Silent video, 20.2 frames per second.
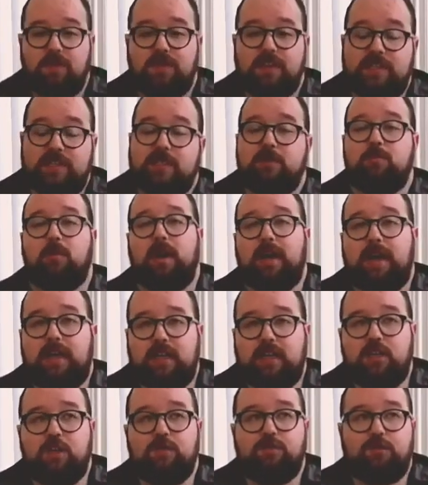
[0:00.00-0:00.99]
This is
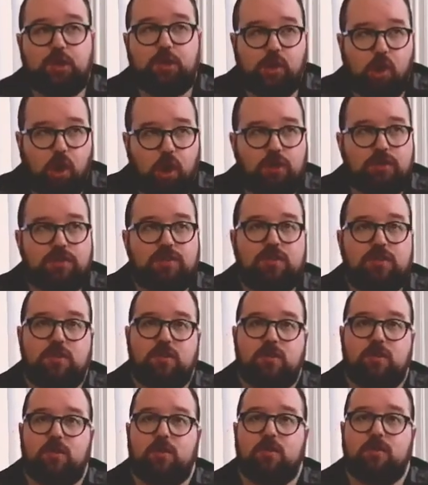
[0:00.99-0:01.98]
why you've got
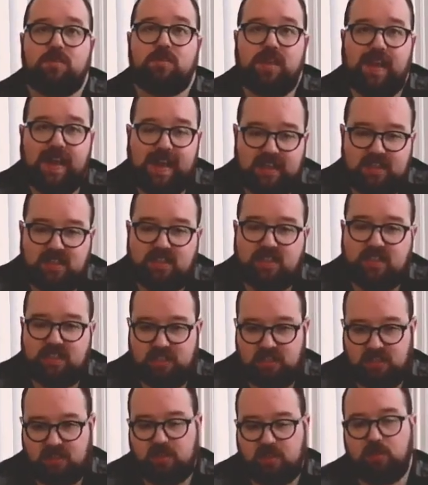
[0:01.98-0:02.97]
to test
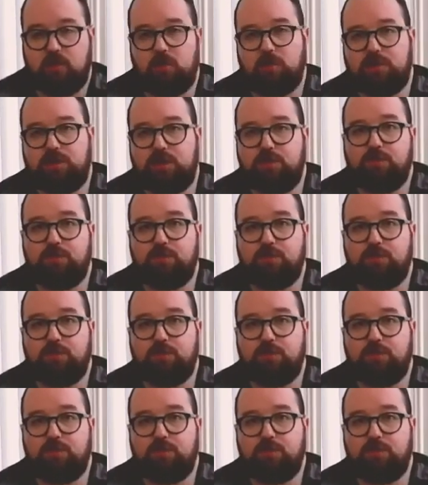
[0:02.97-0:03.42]
each source.